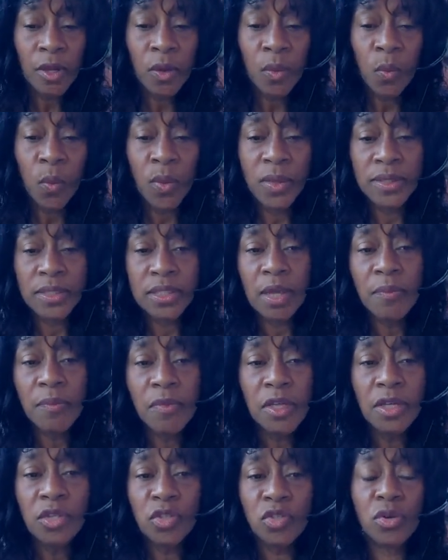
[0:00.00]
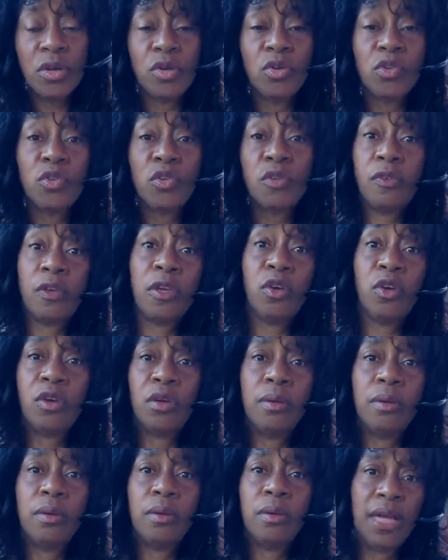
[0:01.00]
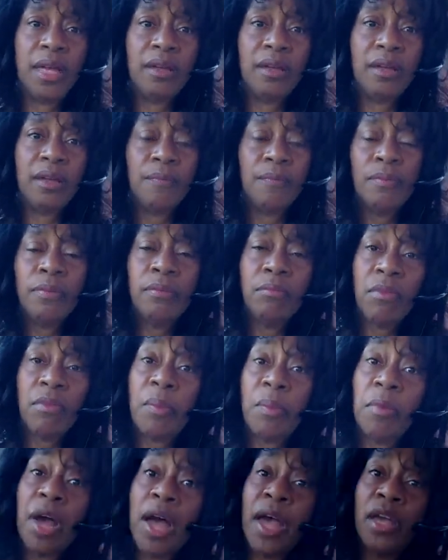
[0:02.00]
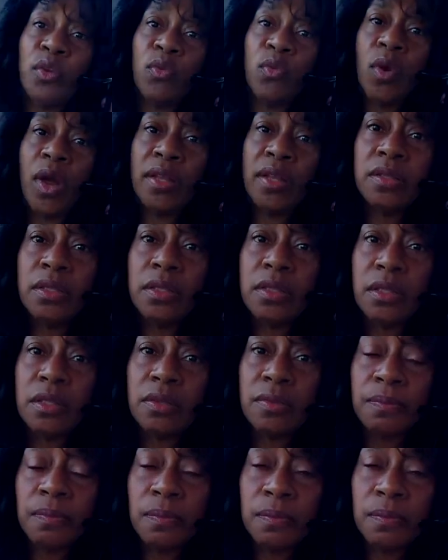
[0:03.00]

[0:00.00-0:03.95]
When something triggers fear in me, my mind runs.